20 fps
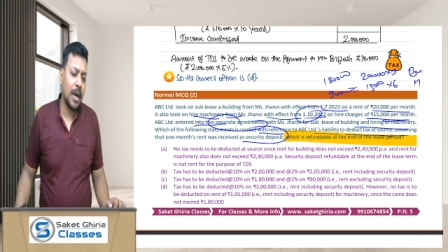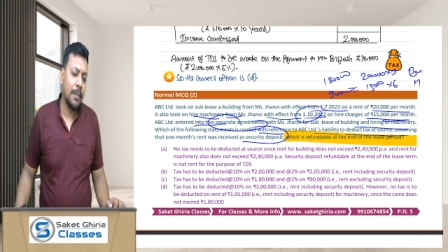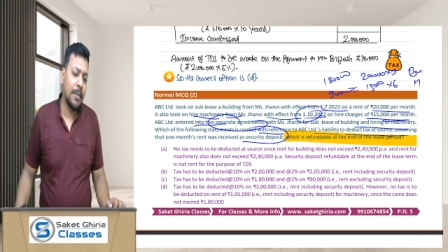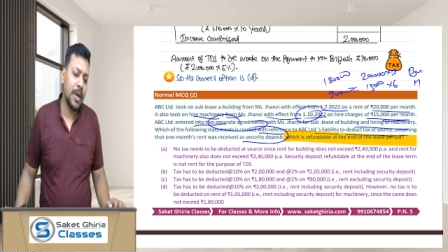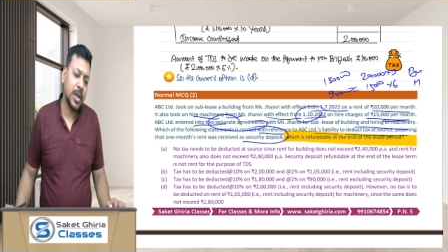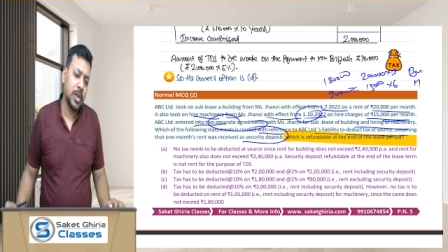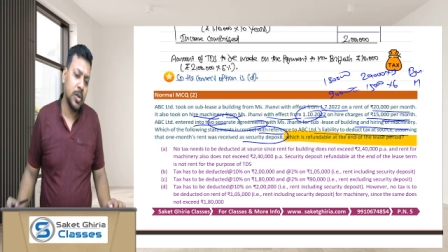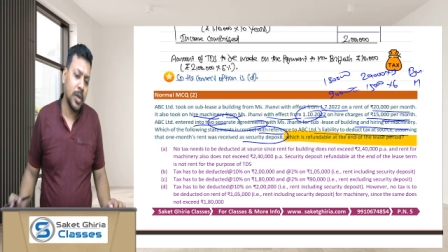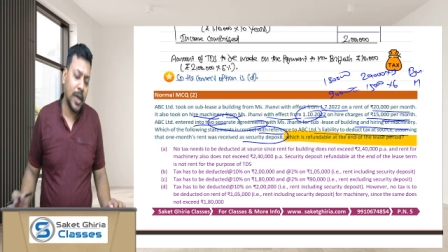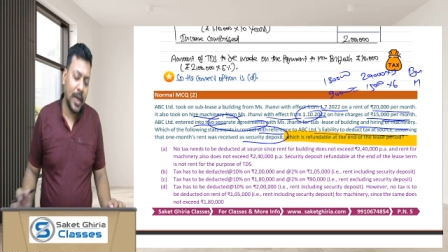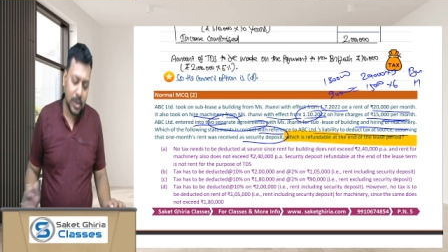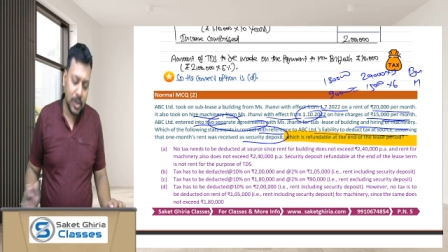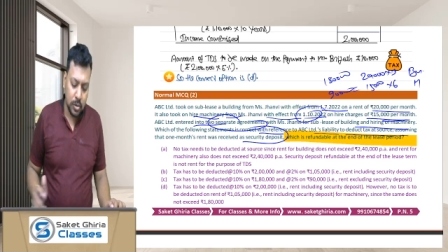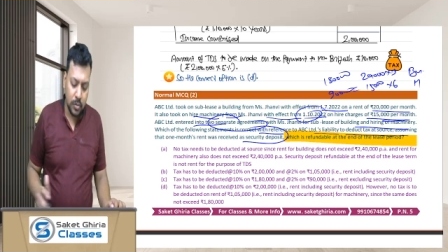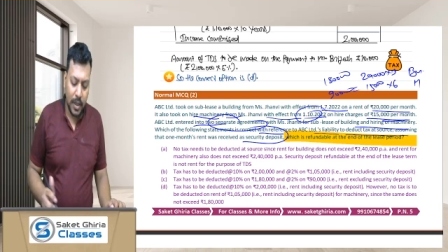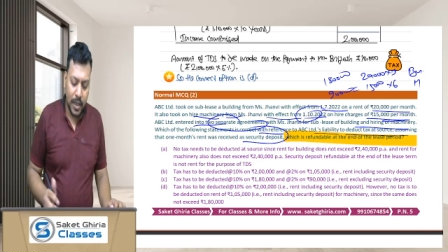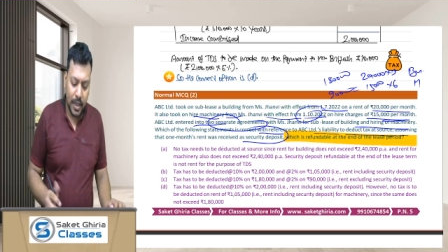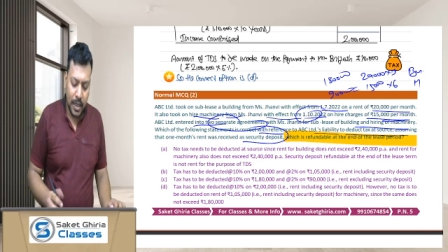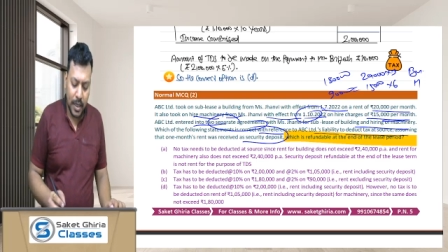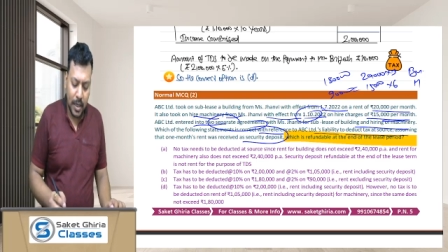But as you
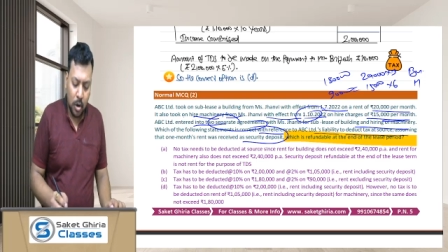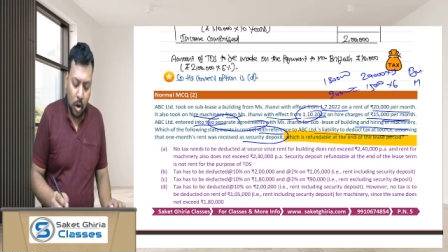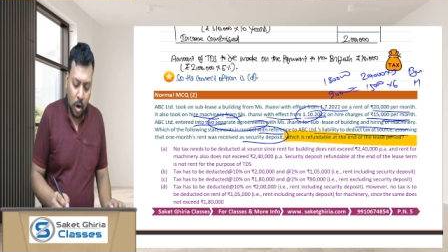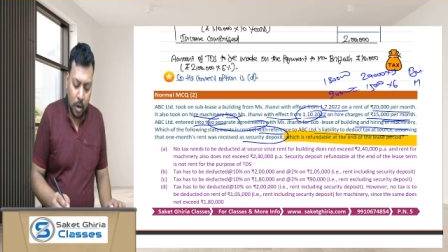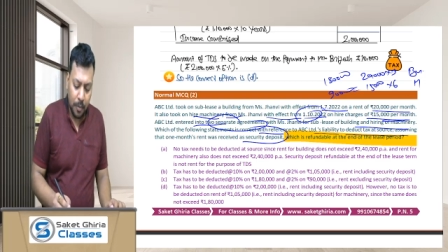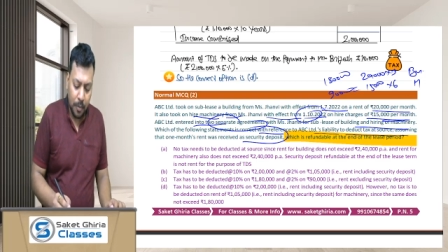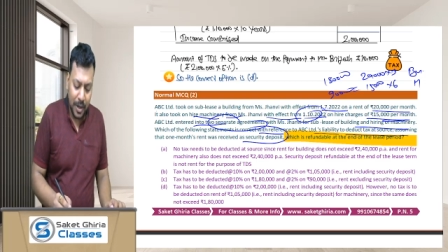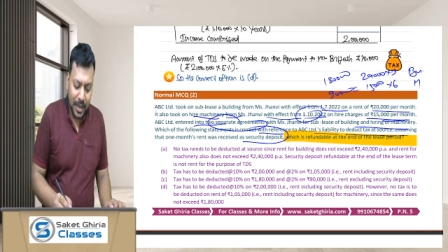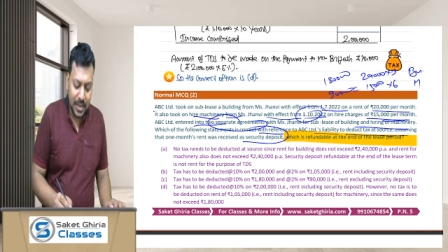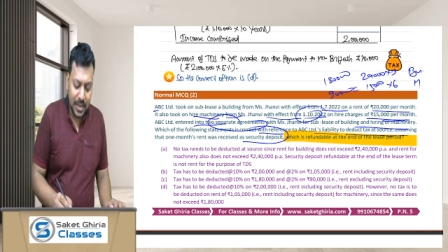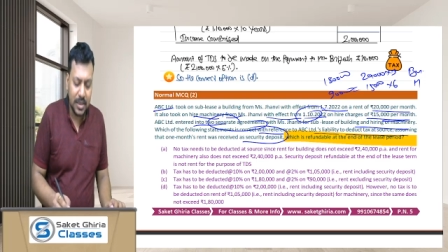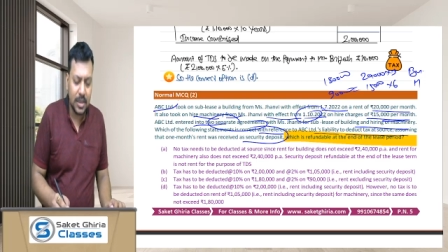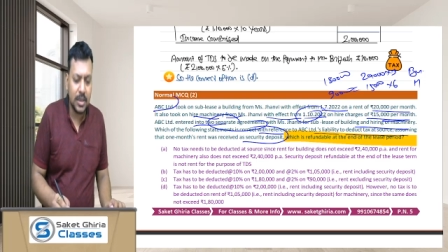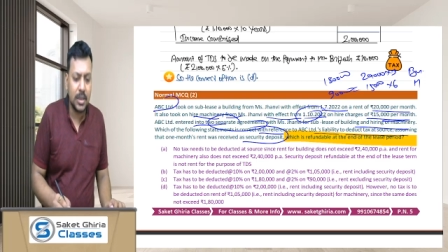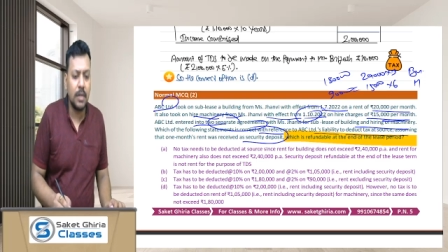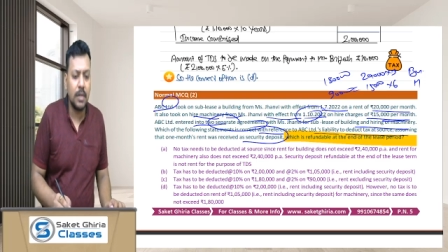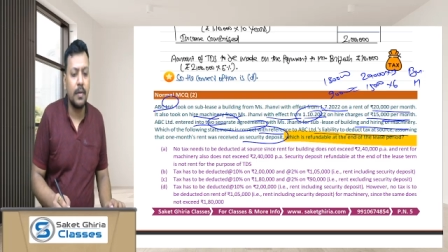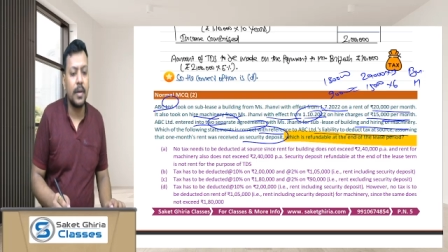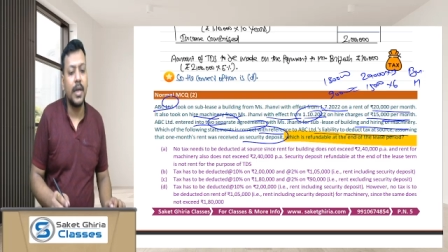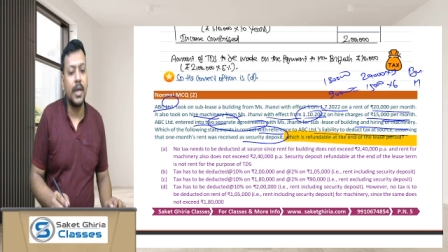are a corporate SSC,
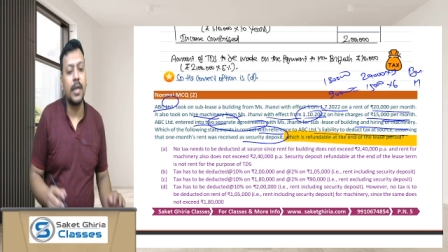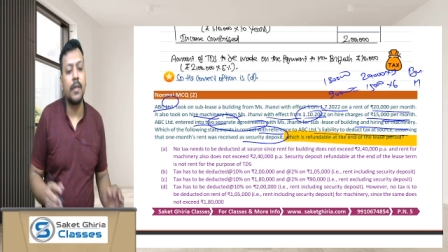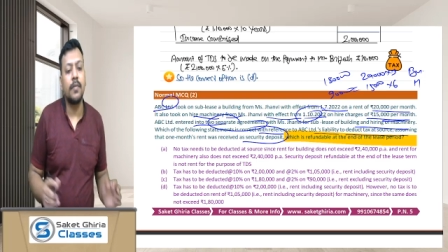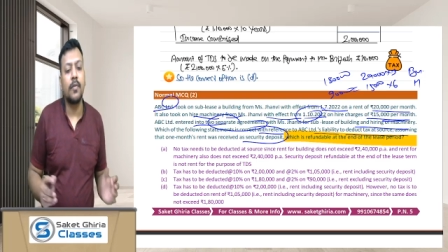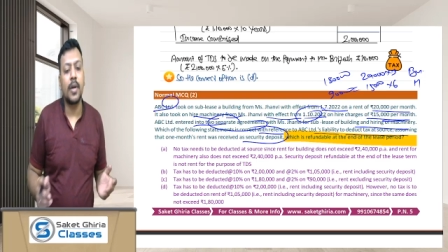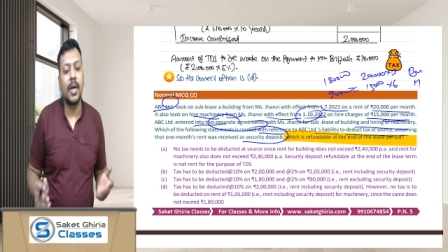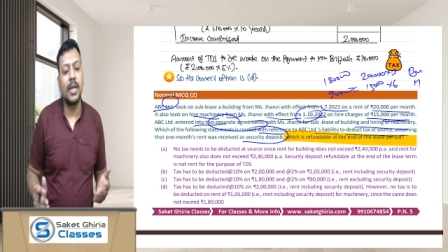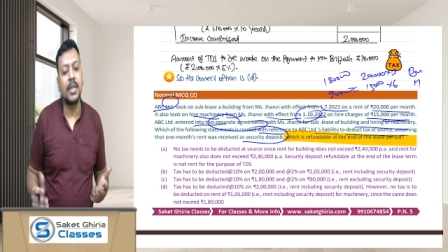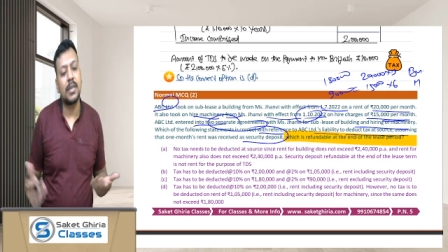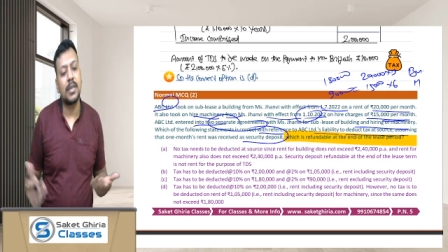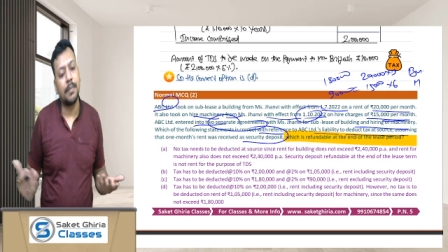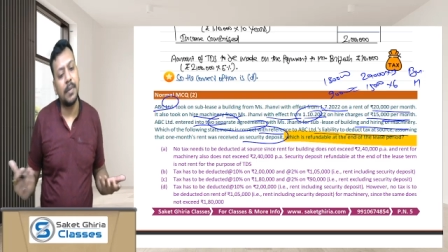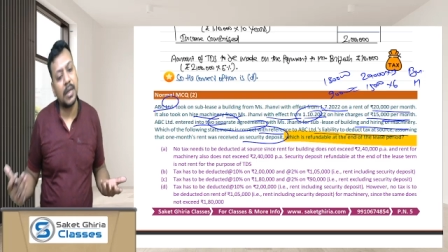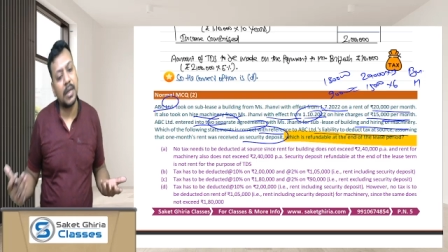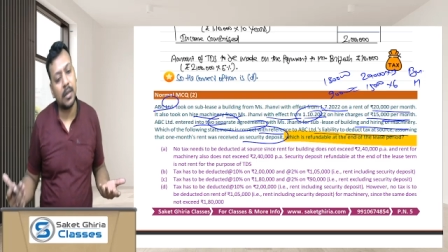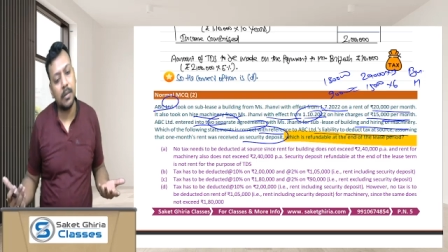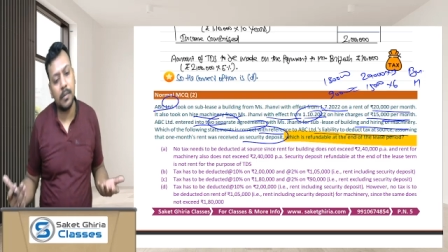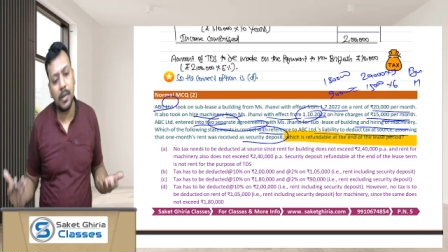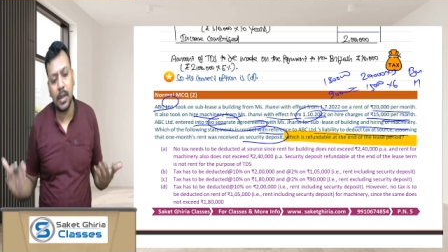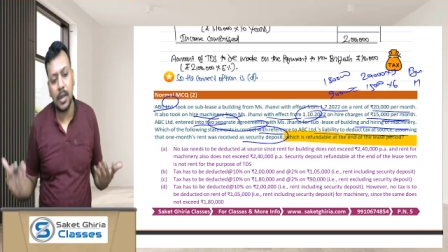194I is
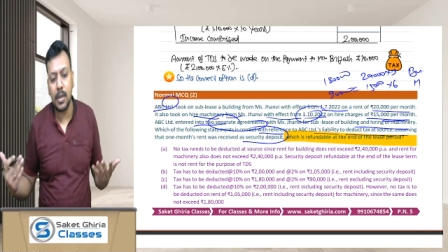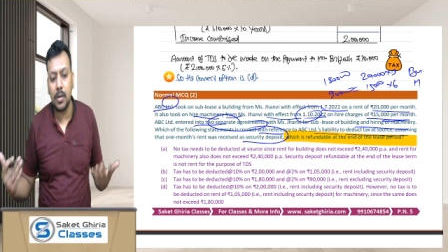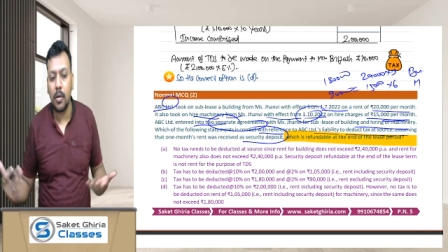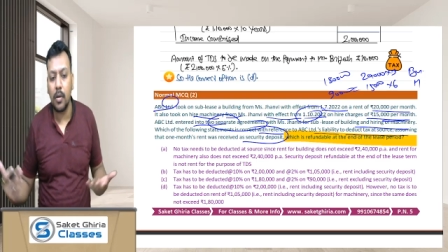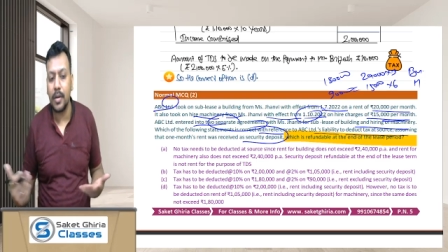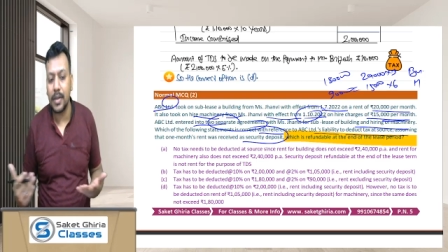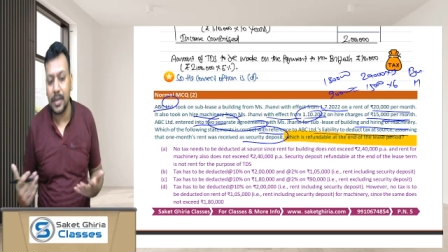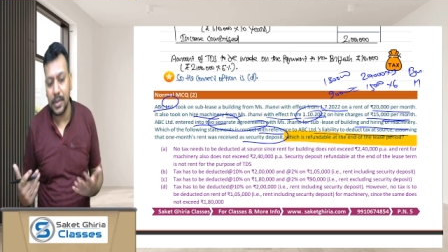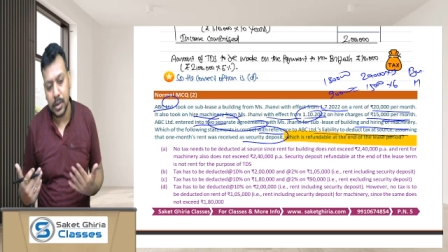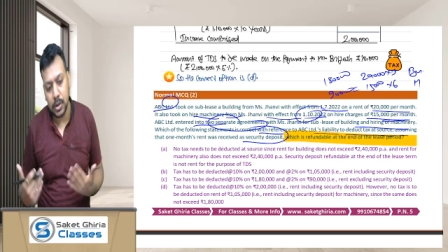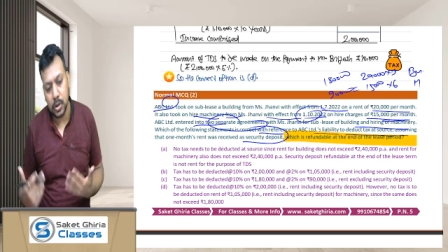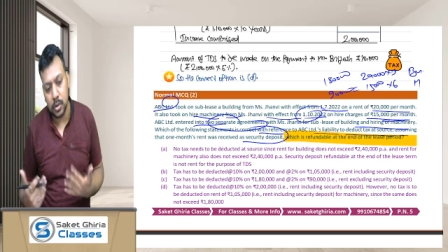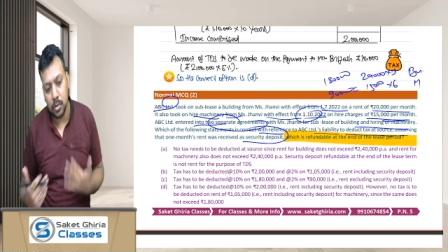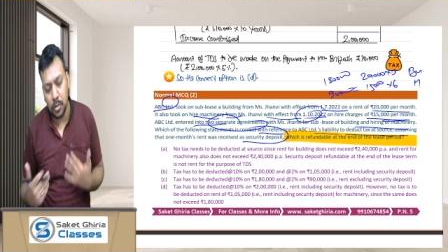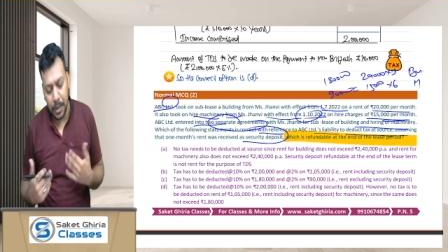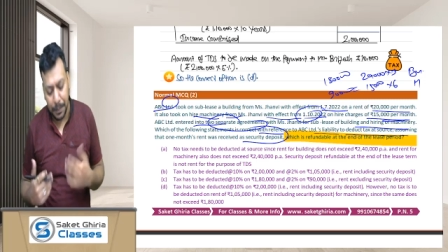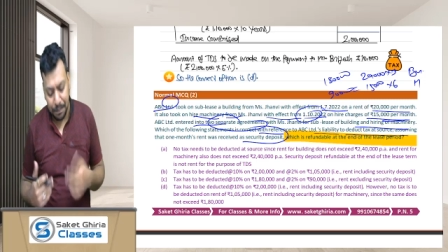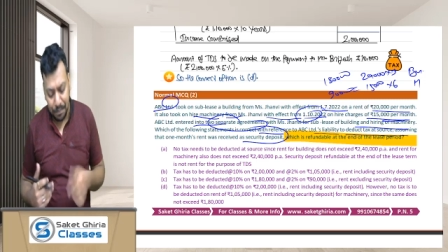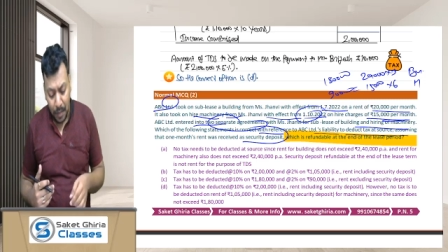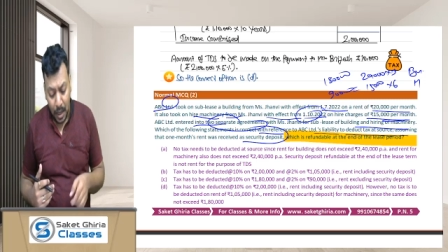applicable in all cases.
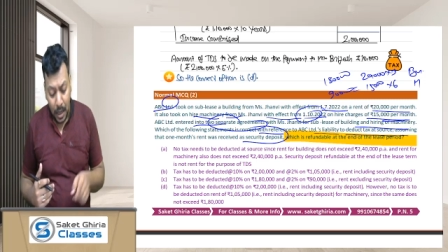Okay,